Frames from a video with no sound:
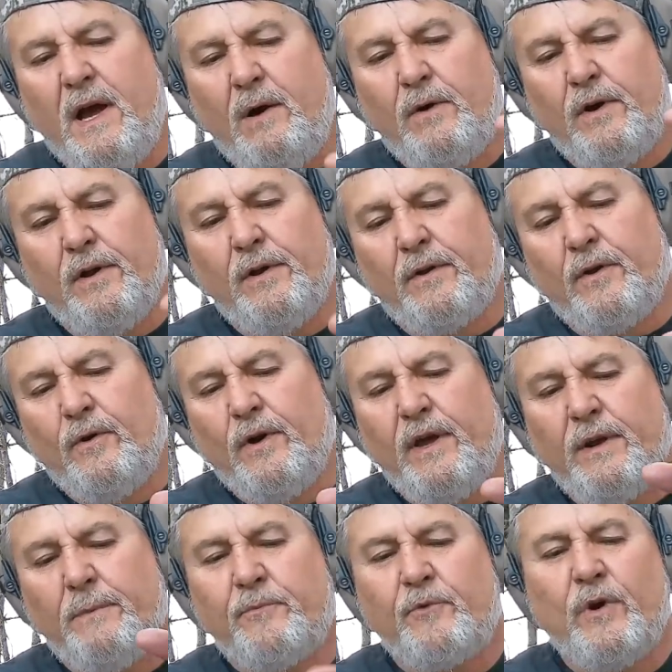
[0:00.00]
I want to go
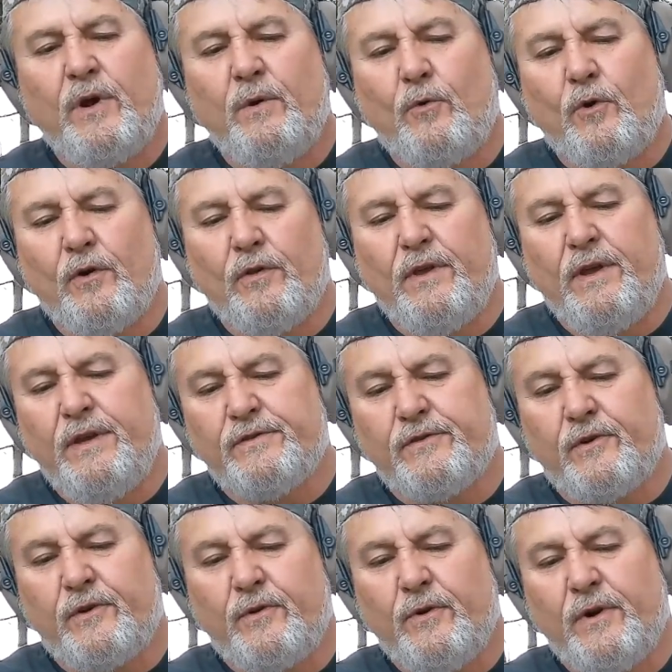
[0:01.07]
ahead and print where these
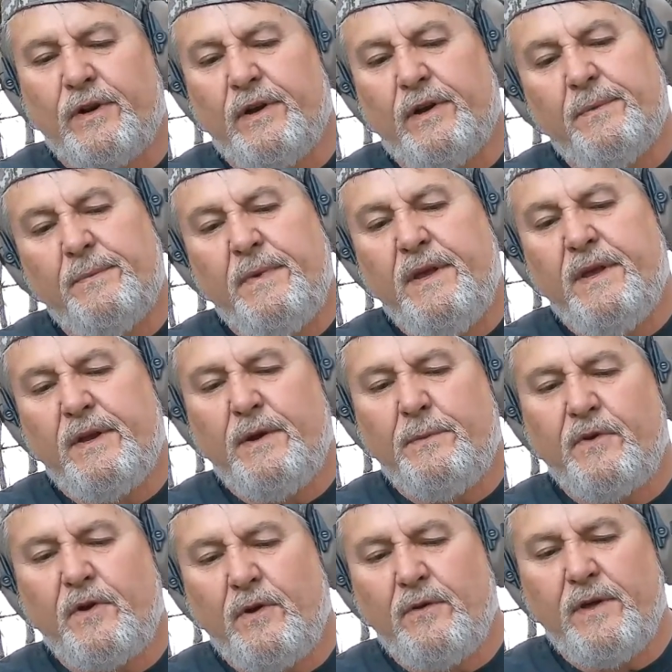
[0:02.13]
are going to hit up
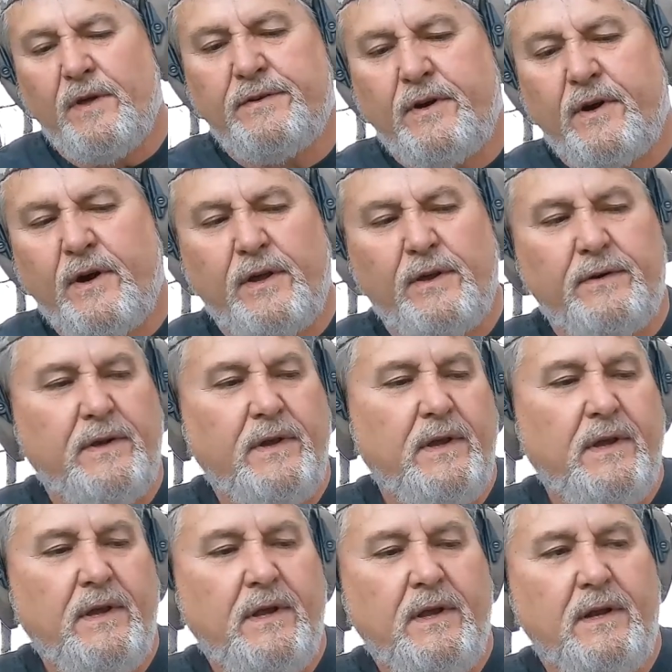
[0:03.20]
there on target.
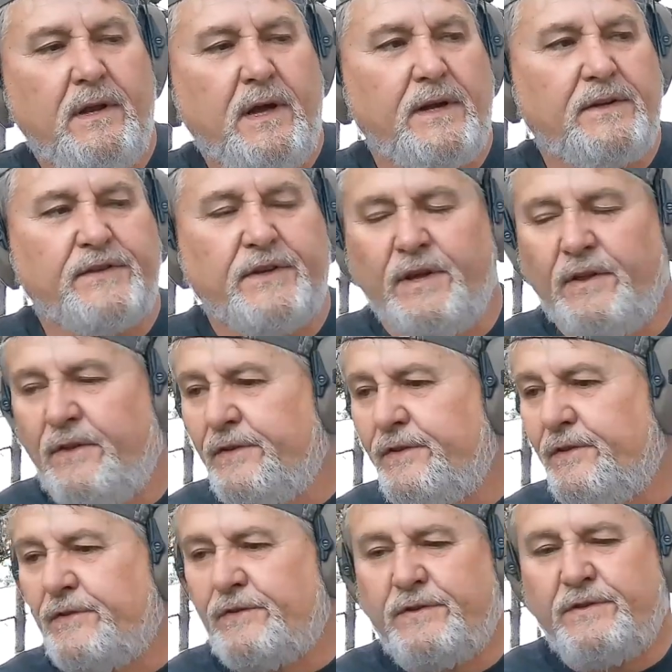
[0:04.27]
Like I said, this
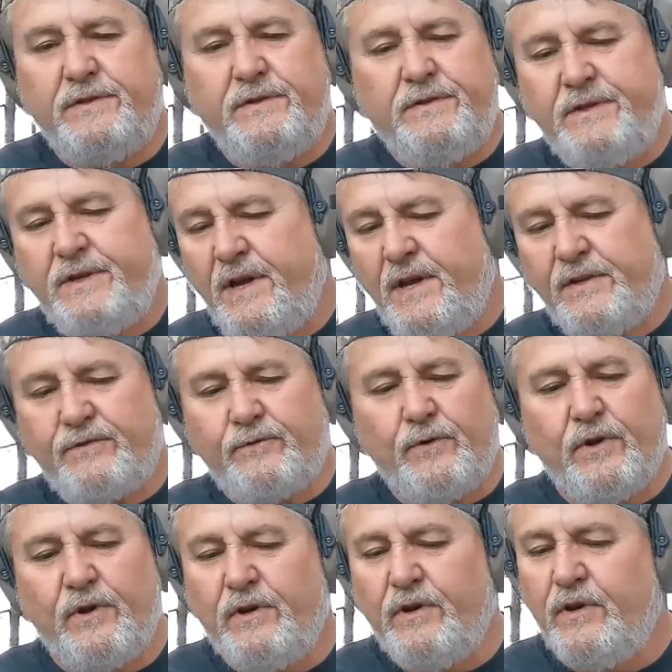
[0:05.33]
is test
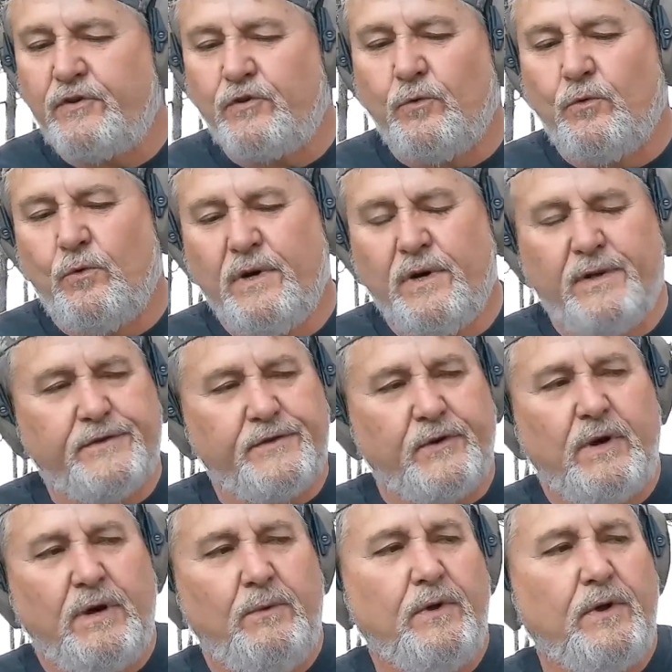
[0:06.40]
run initial 1,
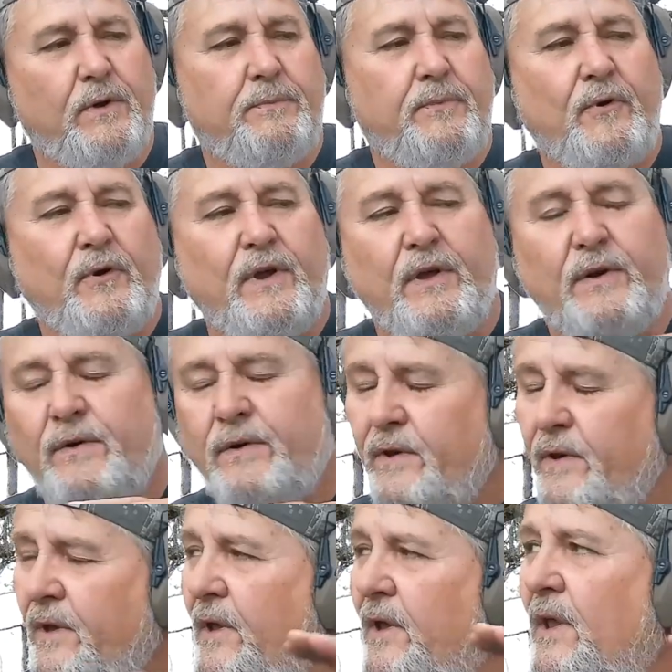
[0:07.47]
so I want to print
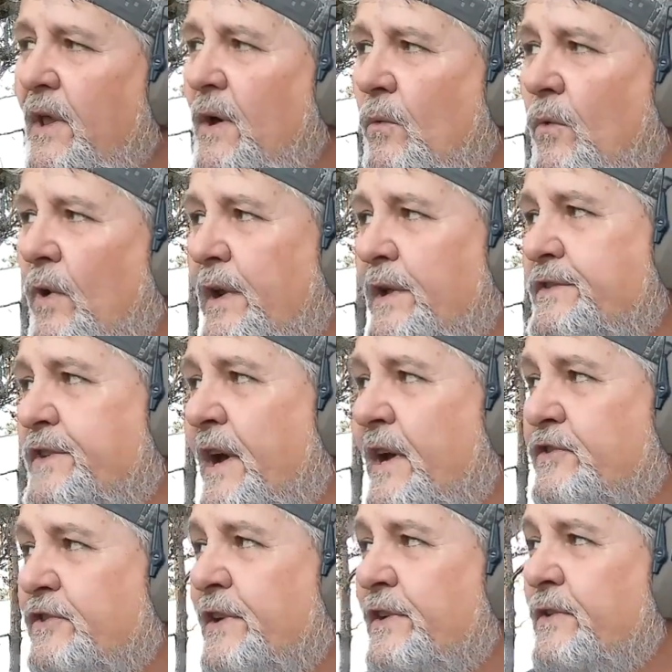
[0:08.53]
what it's
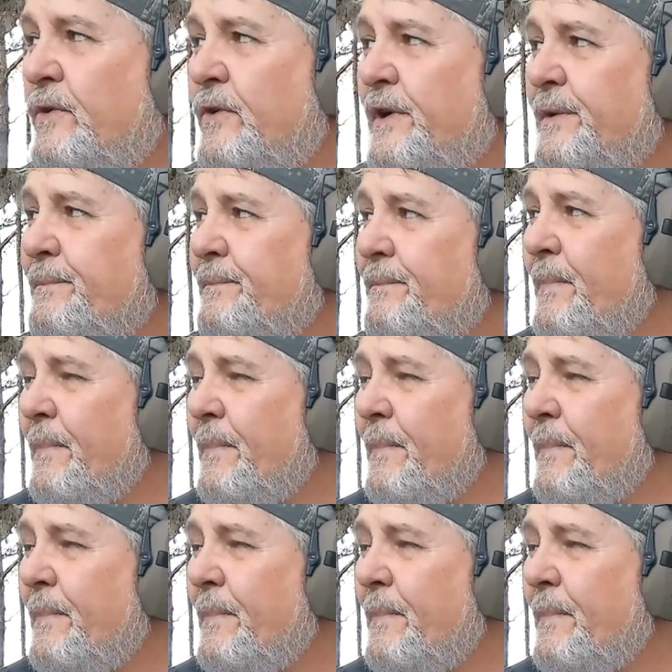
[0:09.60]
actually doing.